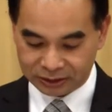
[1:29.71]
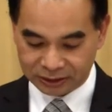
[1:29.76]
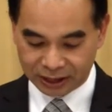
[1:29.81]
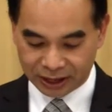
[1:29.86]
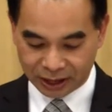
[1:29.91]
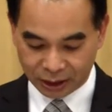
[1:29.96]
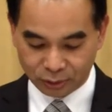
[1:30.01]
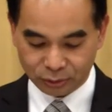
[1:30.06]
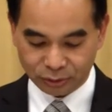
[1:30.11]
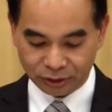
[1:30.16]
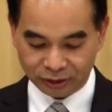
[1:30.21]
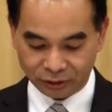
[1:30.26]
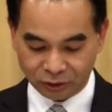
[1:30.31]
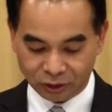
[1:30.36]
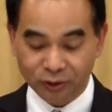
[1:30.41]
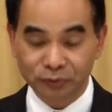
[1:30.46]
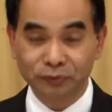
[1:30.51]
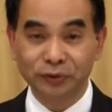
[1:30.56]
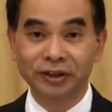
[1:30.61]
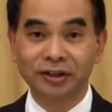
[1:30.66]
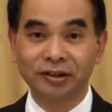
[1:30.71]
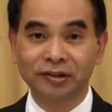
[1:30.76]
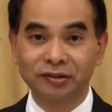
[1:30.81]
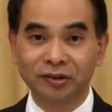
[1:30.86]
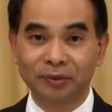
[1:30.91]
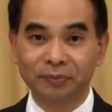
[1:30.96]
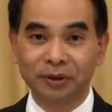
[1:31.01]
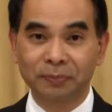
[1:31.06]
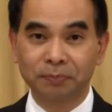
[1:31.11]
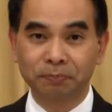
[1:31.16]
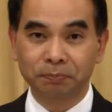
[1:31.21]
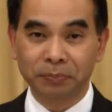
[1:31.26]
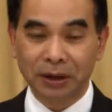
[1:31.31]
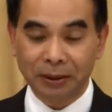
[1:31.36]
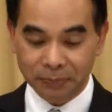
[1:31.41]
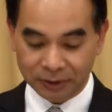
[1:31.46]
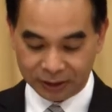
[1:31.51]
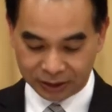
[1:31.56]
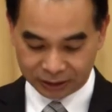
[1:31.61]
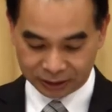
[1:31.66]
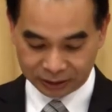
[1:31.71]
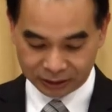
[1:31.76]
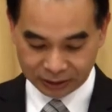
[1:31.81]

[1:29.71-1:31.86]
the health and confidence of the public.